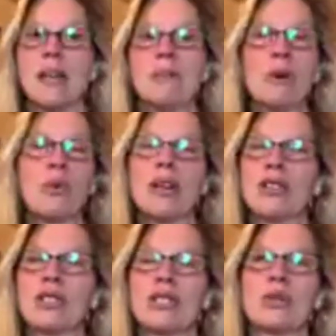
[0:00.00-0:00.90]
But we are
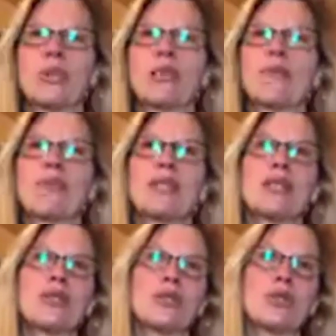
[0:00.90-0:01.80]
just doing
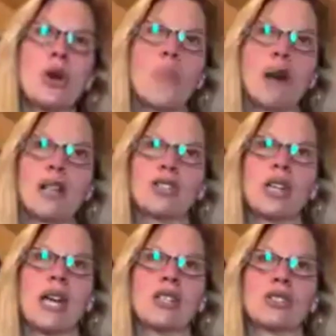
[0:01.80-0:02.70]
so much
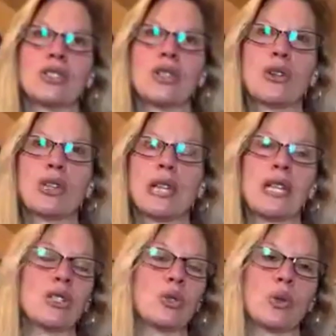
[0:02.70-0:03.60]
and just thoroughly
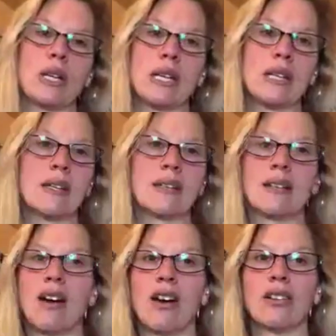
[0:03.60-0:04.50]
enjoying
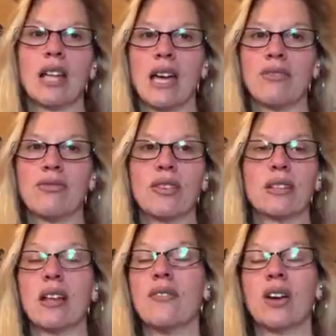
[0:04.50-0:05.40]
our life,
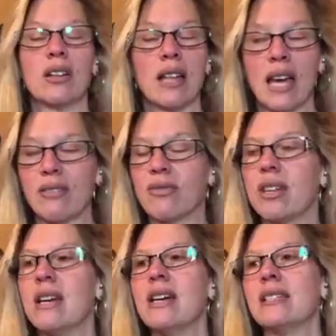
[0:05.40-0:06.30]
love our life,
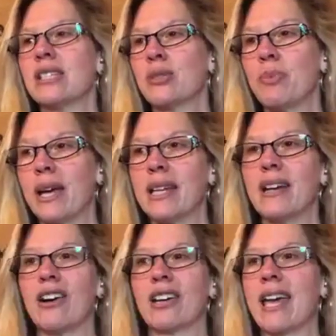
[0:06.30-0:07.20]
despite
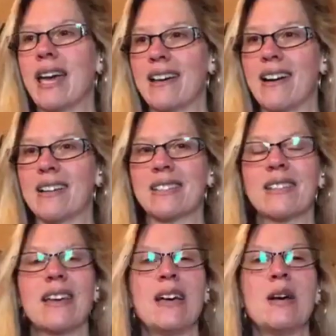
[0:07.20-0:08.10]
our chaos.
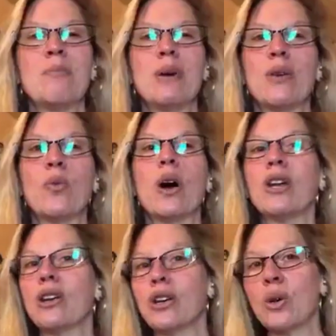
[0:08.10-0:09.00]
But what
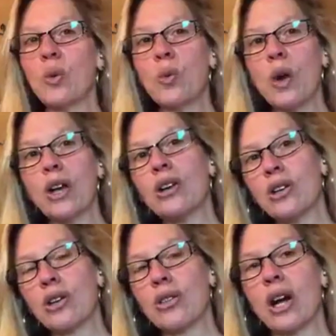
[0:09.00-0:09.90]
are
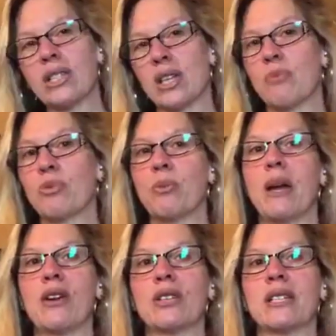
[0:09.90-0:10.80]
your thoughts on
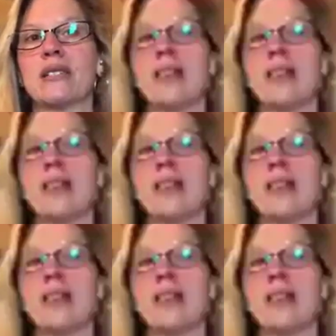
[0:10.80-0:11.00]
preparedness?